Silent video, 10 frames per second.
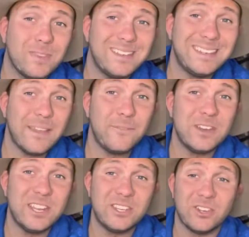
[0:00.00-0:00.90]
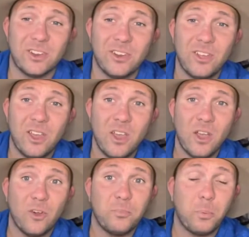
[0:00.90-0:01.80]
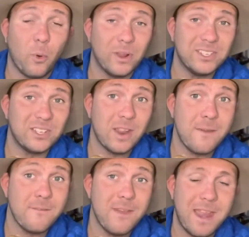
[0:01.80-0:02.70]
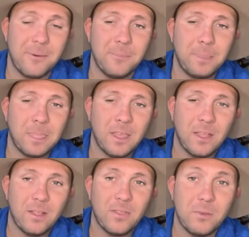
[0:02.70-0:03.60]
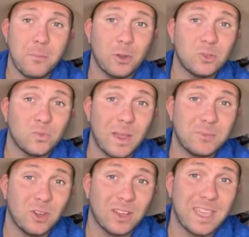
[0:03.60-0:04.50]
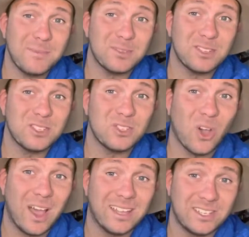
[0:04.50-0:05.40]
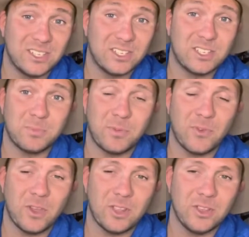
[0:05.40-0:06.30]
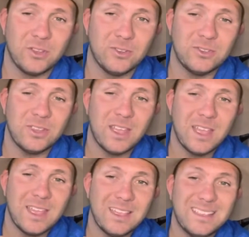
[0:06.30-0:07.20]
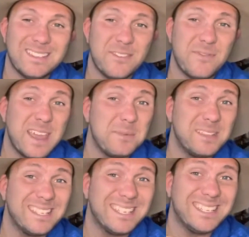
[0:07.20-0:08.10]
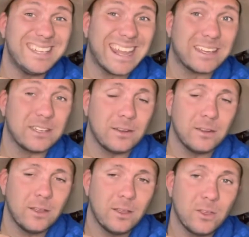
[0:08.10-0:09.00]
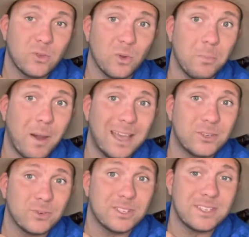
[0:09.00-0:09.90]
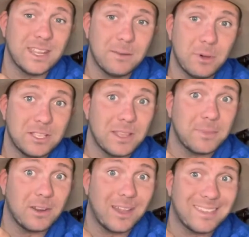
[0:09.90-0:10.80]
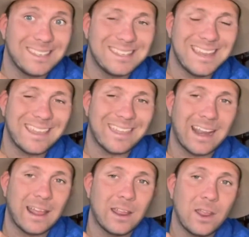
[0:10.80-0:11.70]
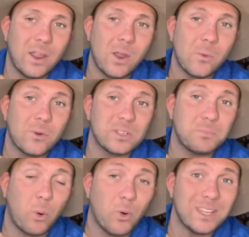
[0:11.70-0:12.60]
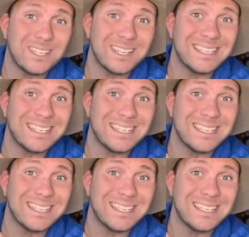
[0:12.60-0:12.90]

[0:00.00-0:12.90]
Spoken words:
the definition of poison and venom that most reptile keepers and scientists prefer to use is that venom is injected through a bite or a sting by something like this death adder, whereas poison is